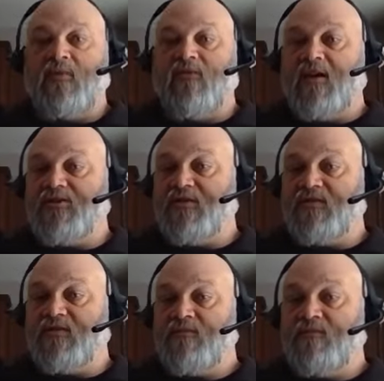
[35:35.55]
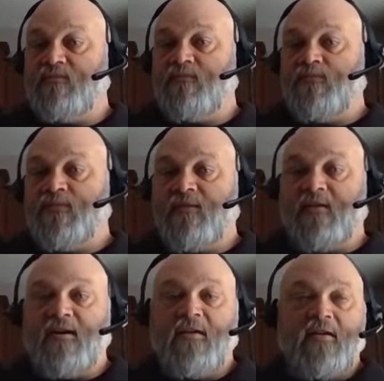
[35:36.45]
invasions,
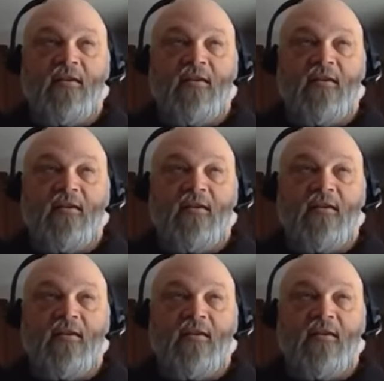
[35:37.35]
right?